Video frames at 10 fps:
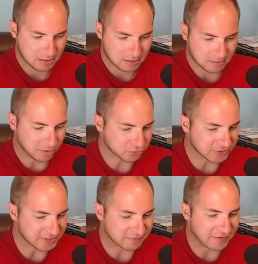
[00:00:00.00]
Most
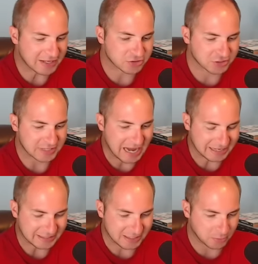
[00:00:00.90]
recent event just
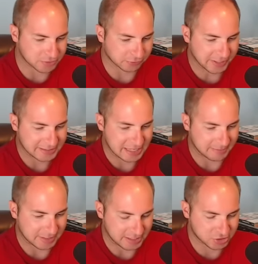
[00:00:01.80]
ended. It was a ring
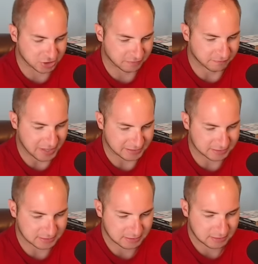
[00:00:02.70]
domination
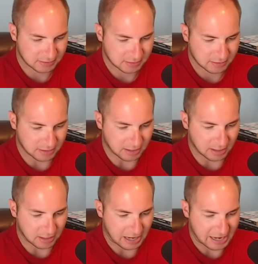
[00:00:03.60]
event.
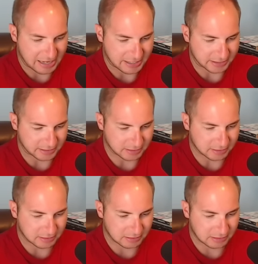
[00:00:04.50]
I
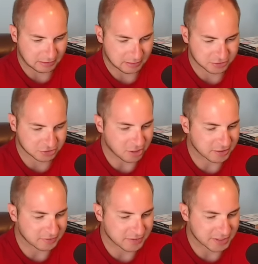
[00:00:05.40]

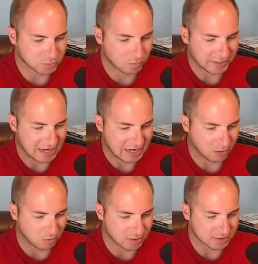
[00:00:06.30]
started this when I
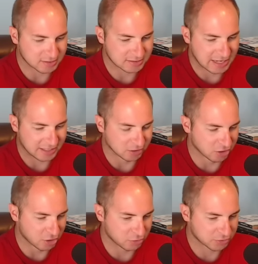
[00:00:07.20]
was a
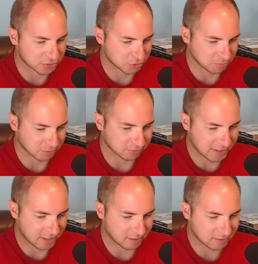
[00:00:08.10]
low super
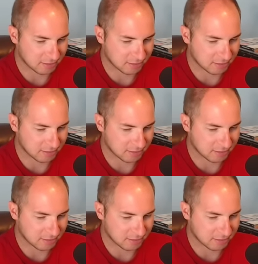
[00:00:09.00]
rare,